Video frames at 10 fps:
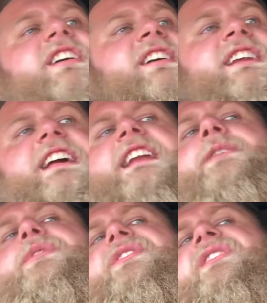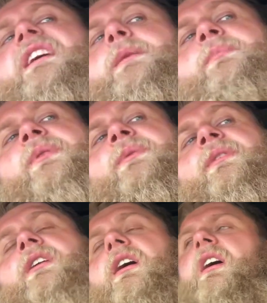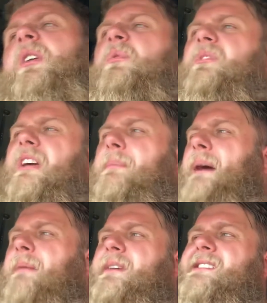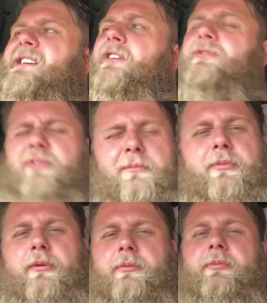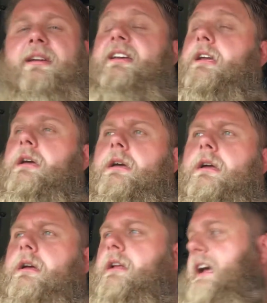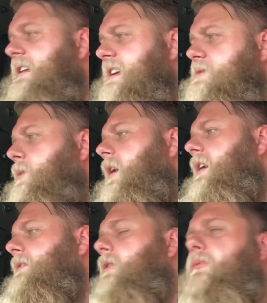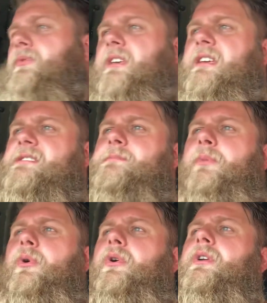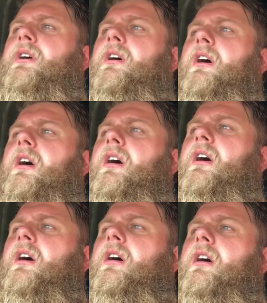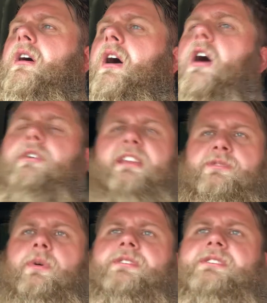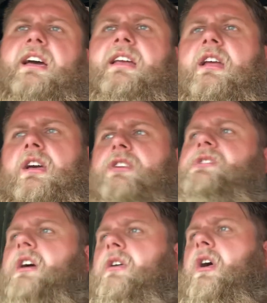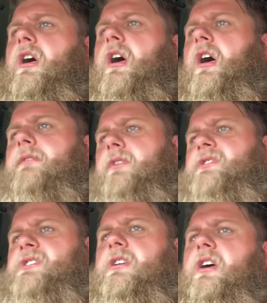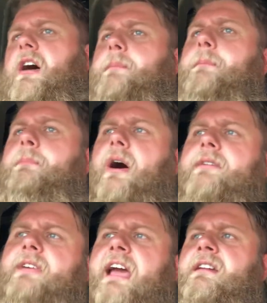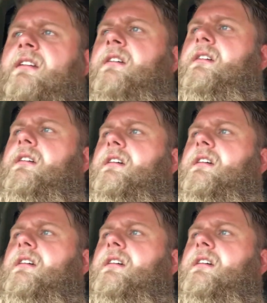Clearly wasn't that important. Was it about myself? Probably. And that's why I don't think it's important. Oh, that's what I was saying. So, I've lost a lot, but I've gained a lot.